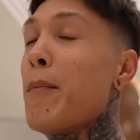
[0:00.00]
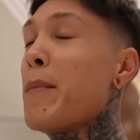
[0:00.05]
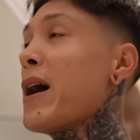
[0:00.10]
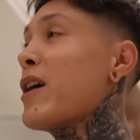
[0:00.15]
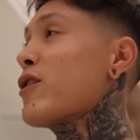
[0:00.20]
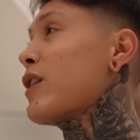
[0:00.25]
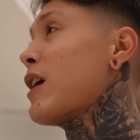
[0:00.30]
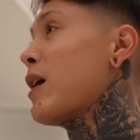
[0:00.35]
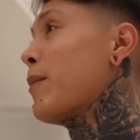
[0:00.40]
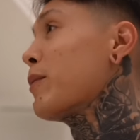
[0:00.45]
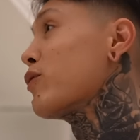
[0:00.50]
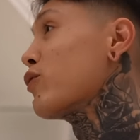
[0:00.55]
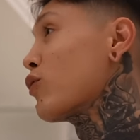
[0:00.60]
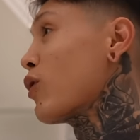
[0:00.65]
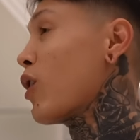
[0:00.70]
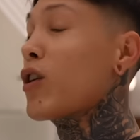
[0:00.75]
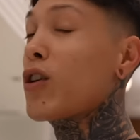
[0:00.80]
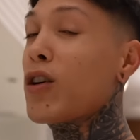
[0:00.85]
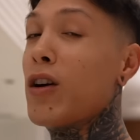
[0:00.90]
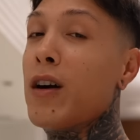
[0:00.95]
imagine how much
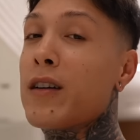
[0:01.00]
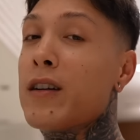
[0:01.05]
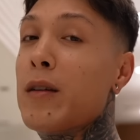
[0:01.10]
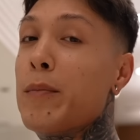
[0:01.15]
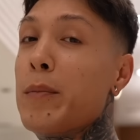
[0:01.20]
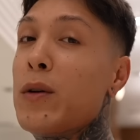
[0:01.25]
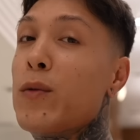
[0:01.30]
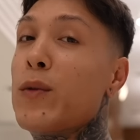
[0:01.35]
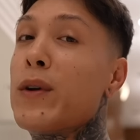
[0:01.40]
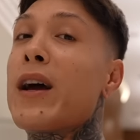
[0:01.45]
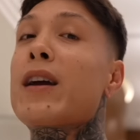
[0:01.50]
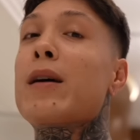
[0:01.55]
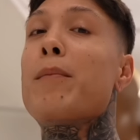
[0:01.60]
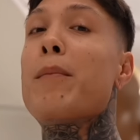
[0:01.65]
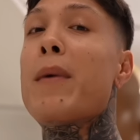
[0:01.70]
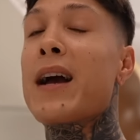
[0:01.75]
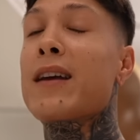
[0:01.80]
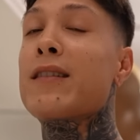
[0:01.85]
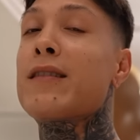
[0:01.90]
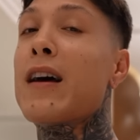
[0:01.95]
stronger I'm gonna be when I can
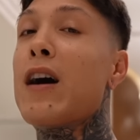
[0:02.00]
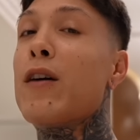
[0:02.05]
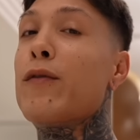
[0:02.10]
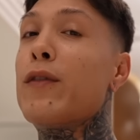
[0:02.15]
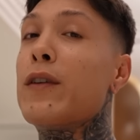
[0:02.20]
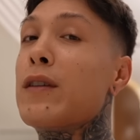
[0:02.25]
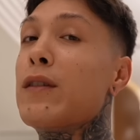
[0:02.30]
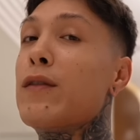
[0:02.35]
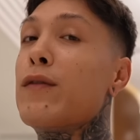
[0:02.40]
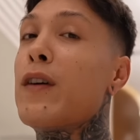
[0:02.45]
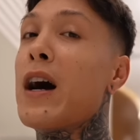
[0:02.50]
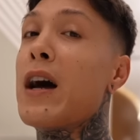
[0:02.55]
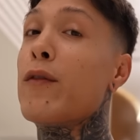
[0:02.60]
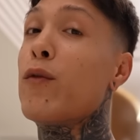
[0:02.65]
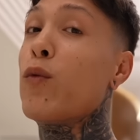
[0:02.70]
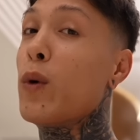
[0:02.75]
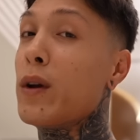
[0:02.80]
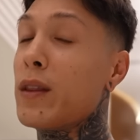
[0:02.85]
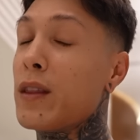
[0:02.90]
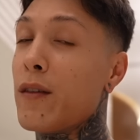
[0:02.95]
max out 55
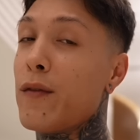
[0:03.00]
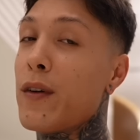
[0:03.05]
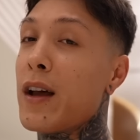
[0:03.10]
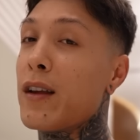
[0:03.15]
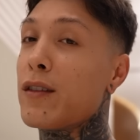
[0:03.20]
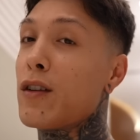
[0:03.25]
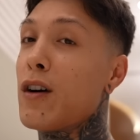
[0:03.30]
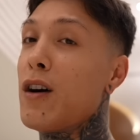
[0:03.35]
with the vest